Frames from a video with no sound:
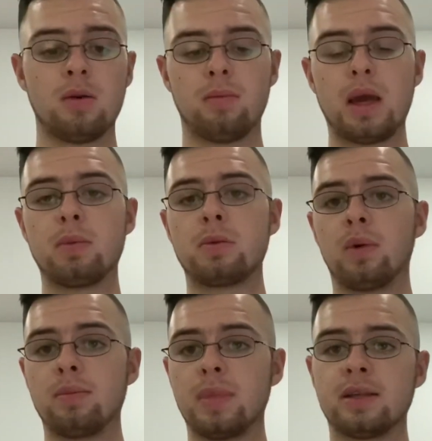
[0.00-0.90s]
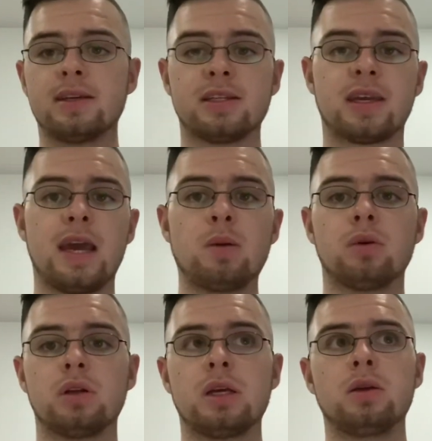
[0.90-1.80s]
Maybe when Matic came
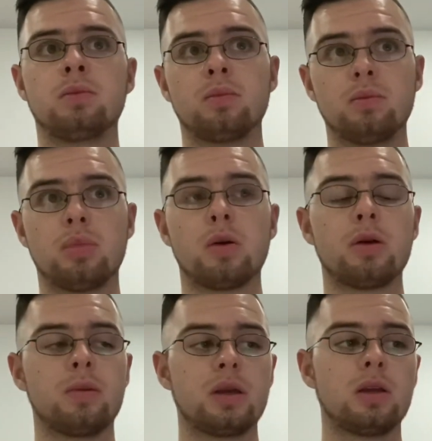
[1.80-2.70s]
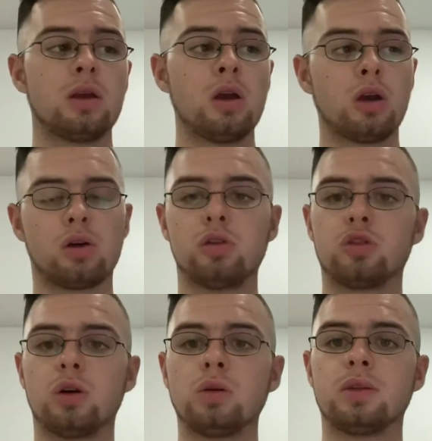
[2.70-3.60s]
on, he probably
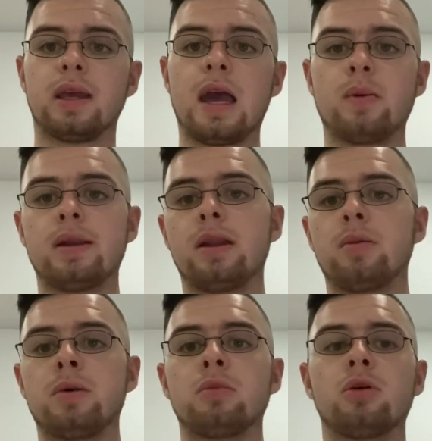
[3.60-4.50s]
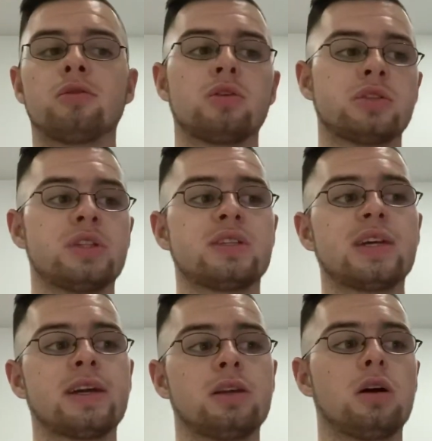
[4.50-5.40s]
controlled the game a little bit more for us in the
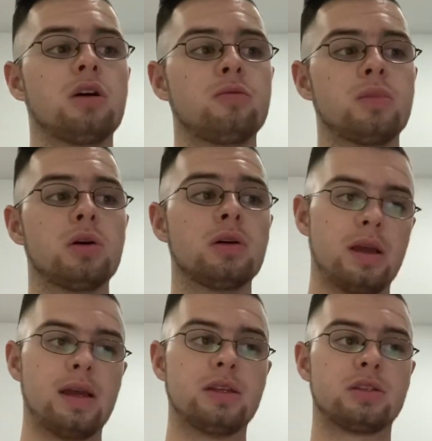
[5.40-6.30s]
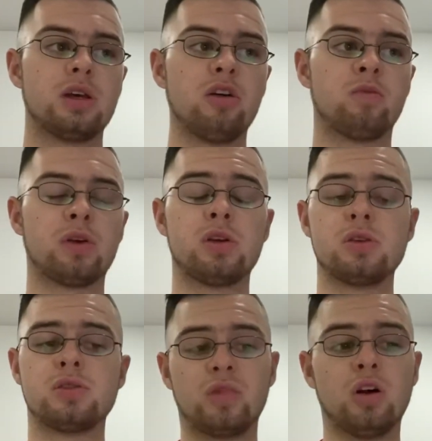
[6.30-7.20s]
second half, but it's tough
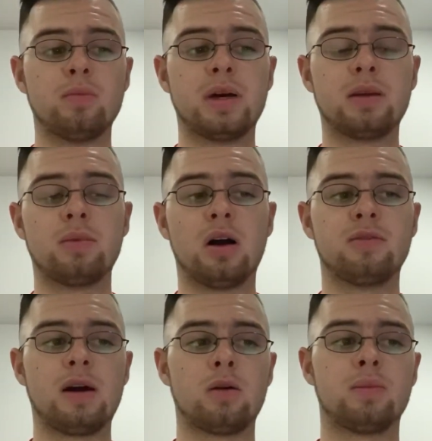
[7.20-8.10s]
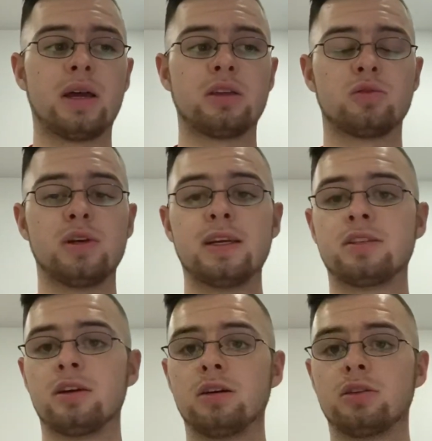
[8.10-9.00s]
because not many of our players really
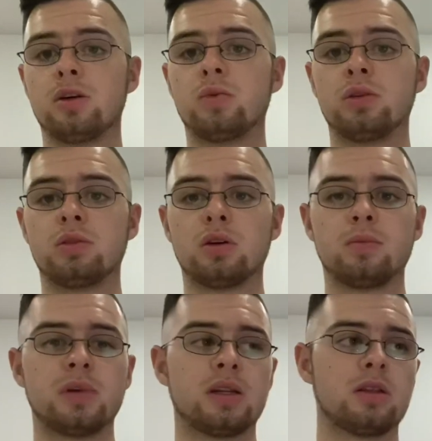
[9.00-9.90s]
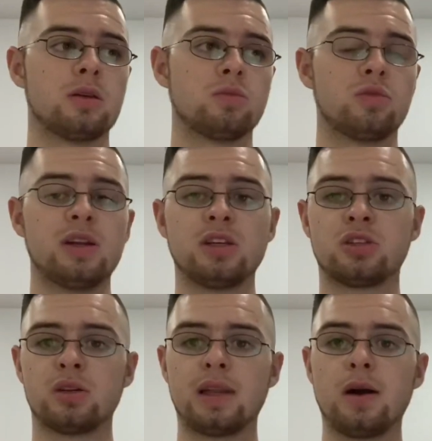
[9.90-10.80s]
turned up and not many of them really
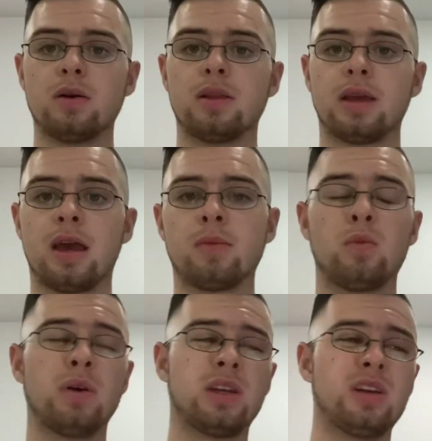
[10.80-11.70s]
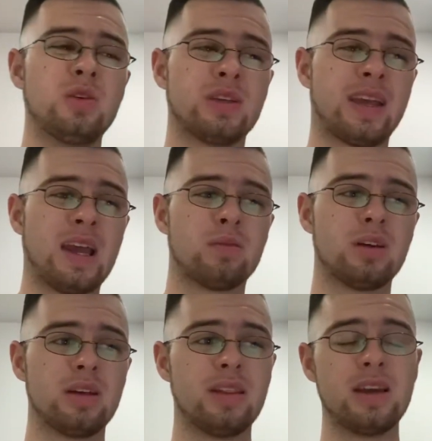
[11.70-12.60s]
stood out in the game. And when you lose a game
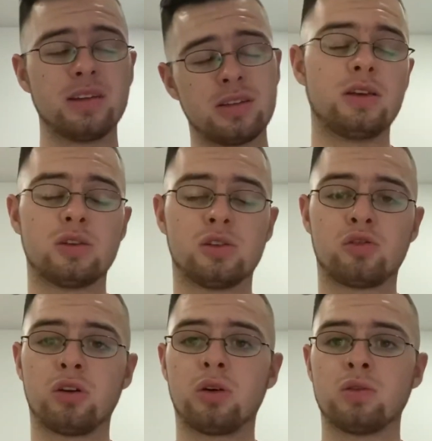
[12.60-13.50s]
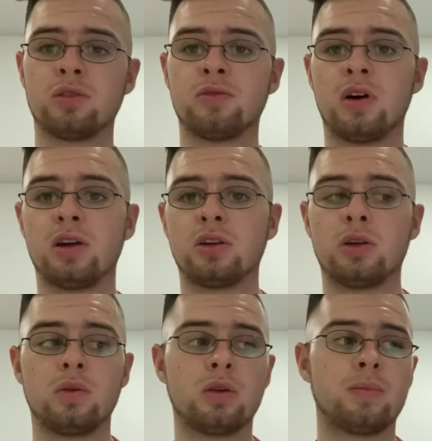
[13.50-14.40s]
like this, it's a struggle to find
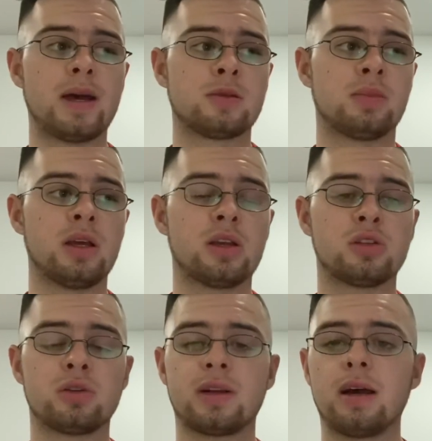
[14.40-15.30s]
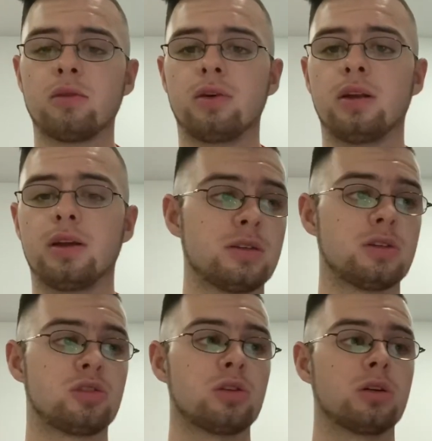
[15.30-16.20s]
who your best players stood out really. It's a
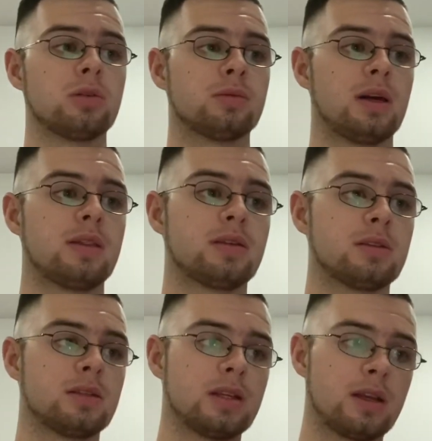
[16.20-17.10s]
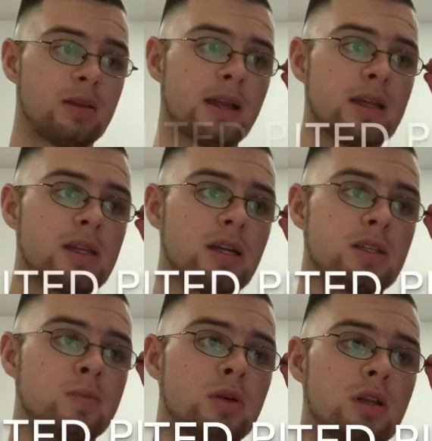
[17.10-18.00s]
struggle at the end of the day. Can
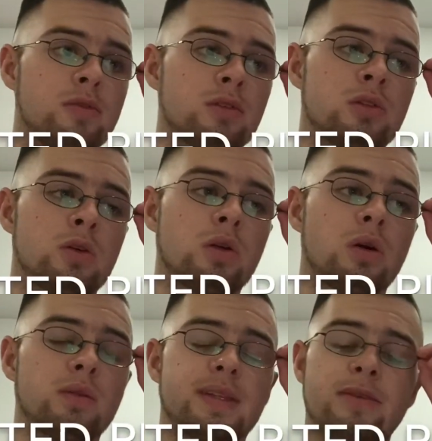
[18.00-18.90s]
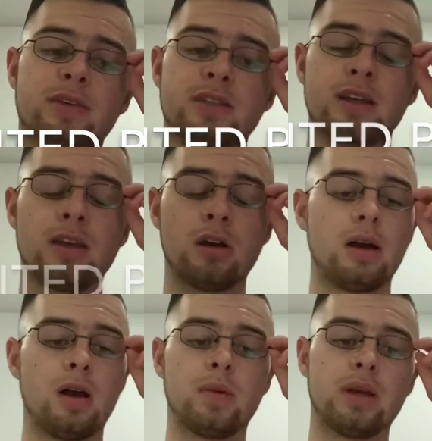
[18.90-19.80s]
United pull off a 2-goal deficit?
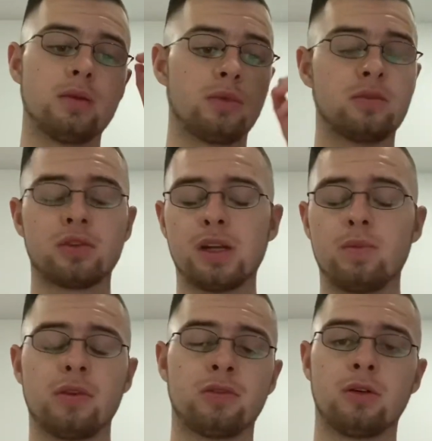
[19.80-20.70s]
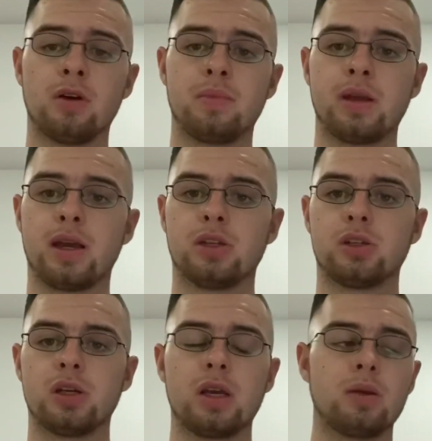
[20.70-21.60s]
I mean, we've done it before at
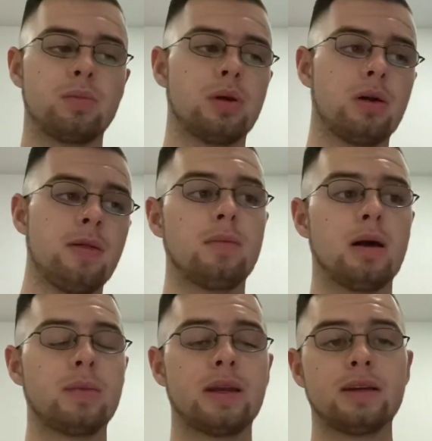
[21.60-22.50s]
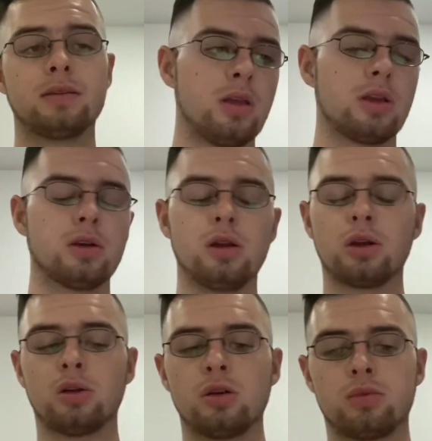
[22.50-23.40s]
PSG, but I mean, you've got to
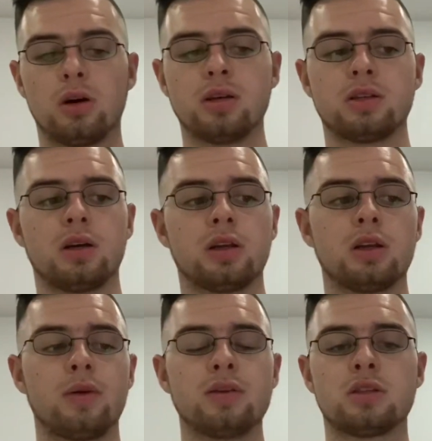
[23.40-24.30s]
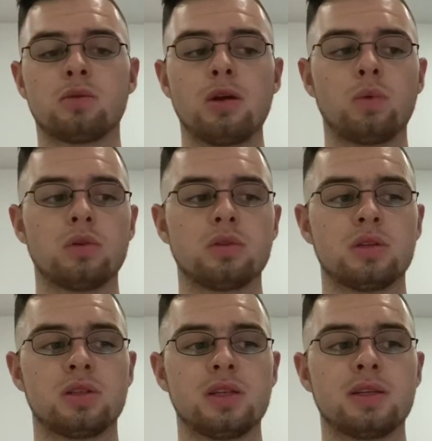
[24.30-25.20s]
look on the bright side. You know, it's 3-1 to
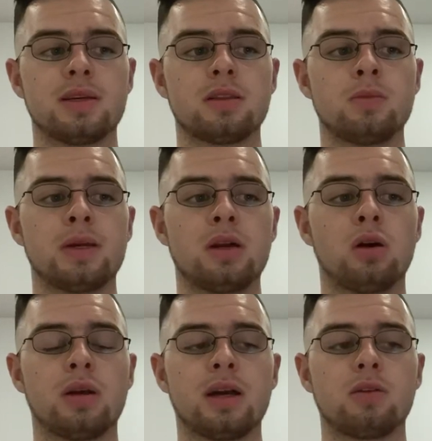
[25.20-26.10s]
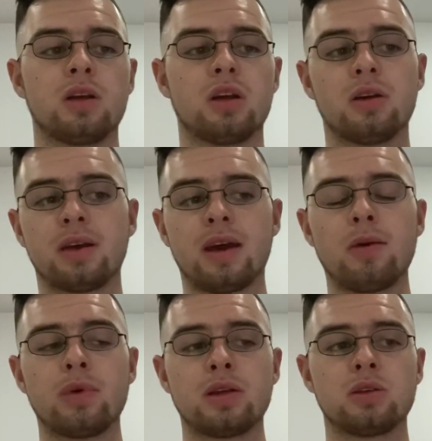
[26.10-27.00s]
City at the minute on aggregate.
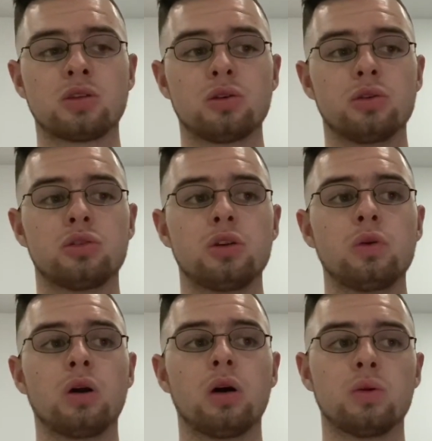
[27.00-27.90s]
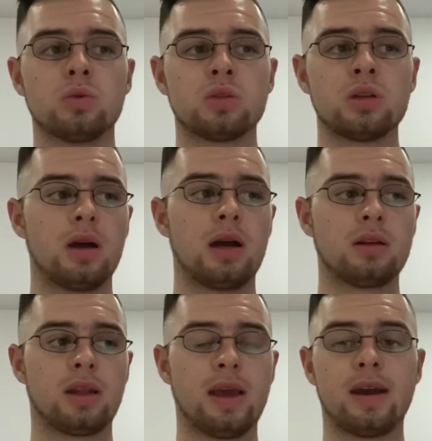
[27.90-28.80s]
Can we score 2 goals
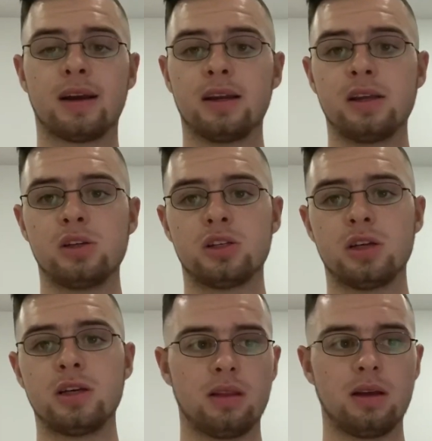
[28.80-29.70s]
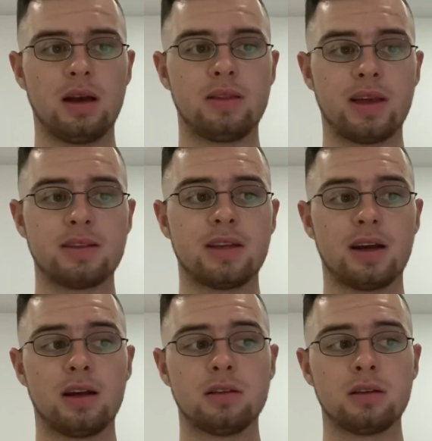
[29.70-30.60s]
and get a clean sheet at the
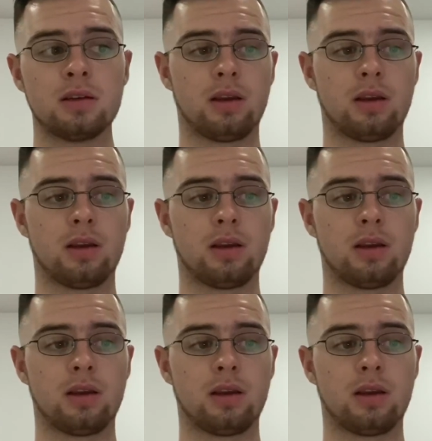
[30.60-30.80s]
Etihad?